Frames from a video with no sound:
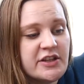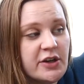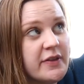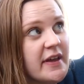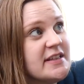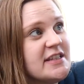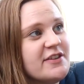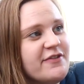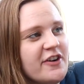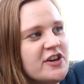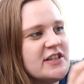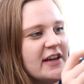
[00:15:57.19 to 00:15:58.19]
So that's as
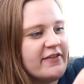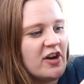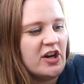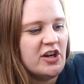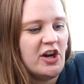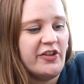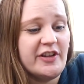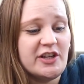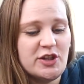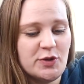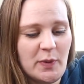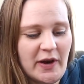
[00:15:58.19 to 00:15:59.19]
far as I've gotten on
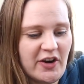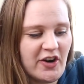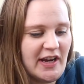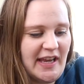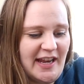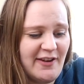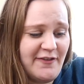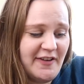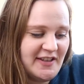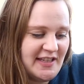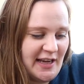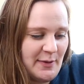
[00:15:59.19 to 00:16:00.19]
this sweater. Again, it
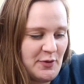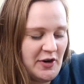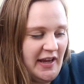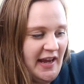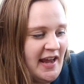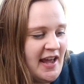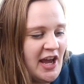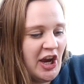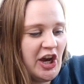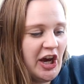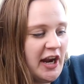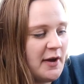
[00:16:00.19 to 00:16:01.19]
feels like a pretty
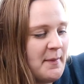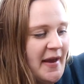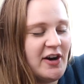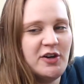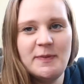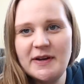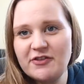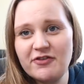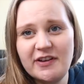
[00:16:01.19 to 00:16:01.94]
good amount, but it